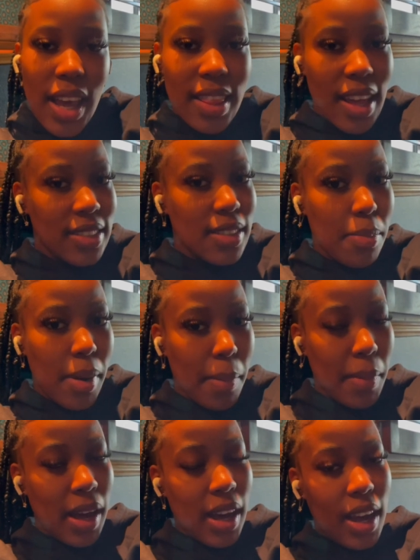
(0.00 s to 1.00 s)
that's a bummer.
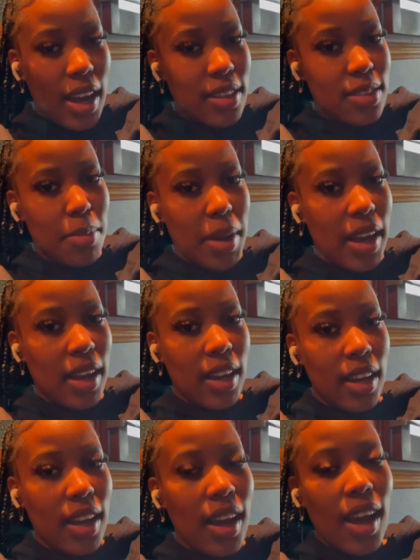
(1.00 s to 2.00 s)
I had to buy
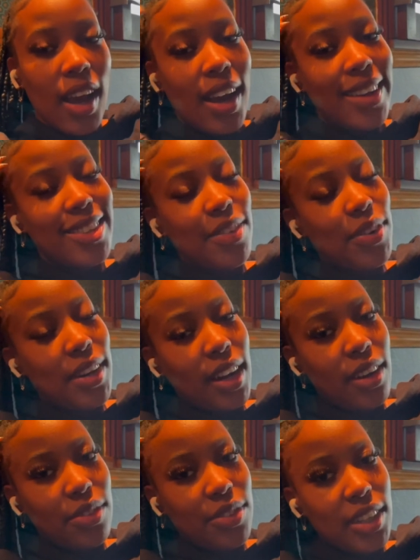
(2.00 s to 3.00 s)
a different
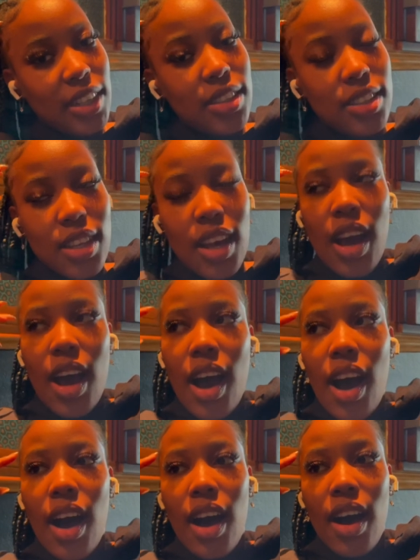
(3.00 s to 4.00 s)
outfit,
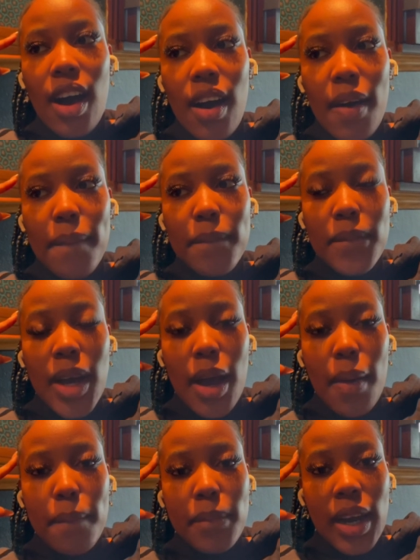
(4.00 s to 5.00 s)

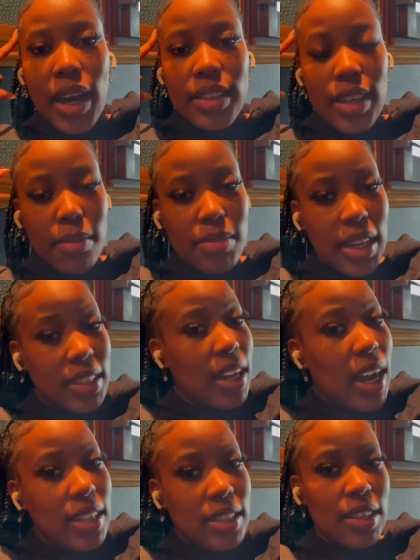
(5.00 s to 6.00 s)
but I'm glad that
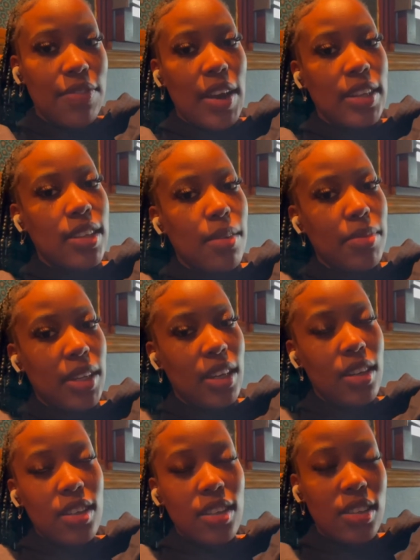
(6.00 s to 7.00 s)
I did find
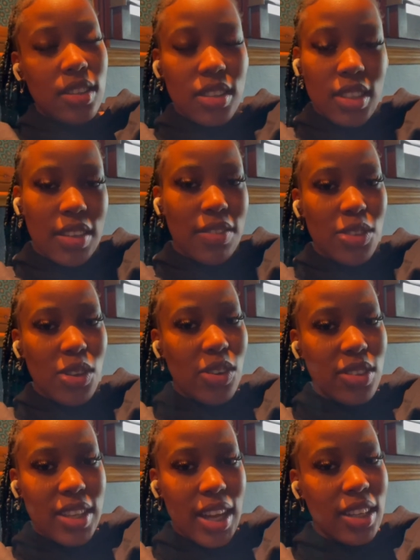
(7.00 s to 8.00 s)
something, even though
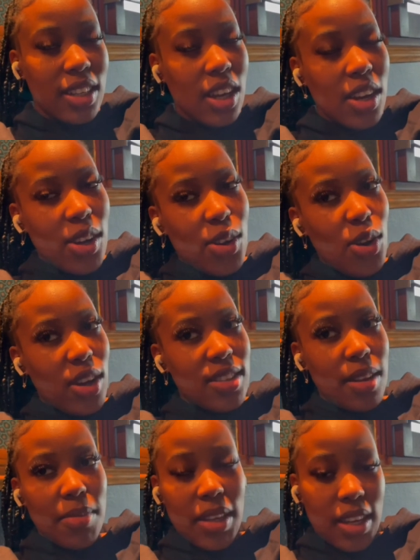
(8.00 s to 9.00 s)
it's like not
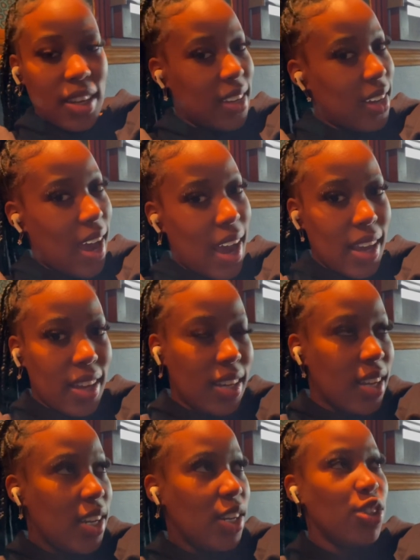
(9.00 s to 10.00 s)
something
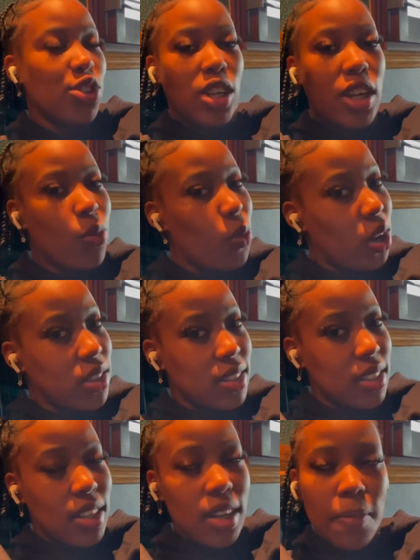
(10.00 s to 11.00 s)
I initially
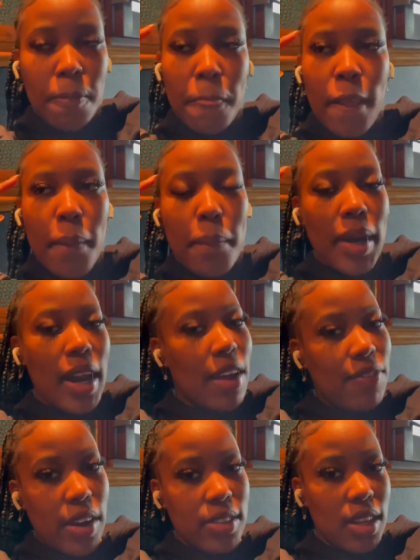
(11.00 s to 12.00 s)
wanted, but I
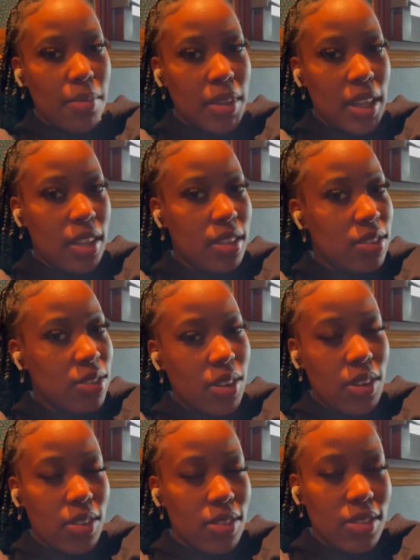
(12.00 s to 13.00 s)
found something.
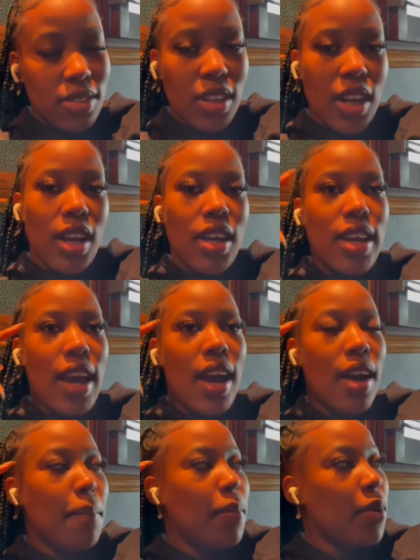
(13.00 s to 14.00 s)
So
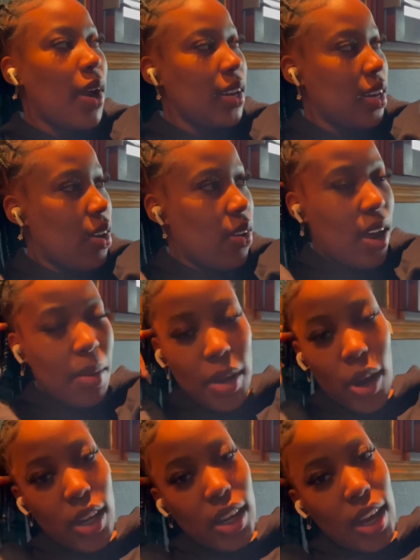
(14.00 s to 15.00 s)
yeah, but right now I'm
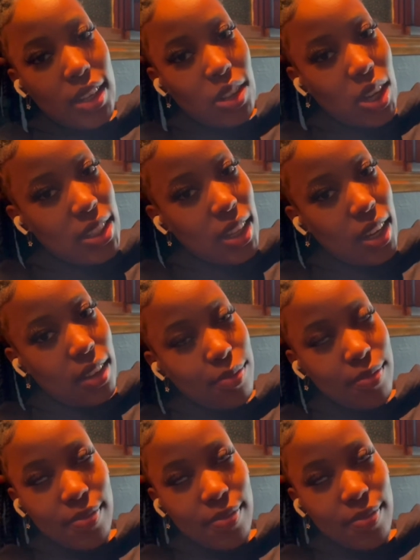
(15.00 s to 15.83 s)
currently at Dante.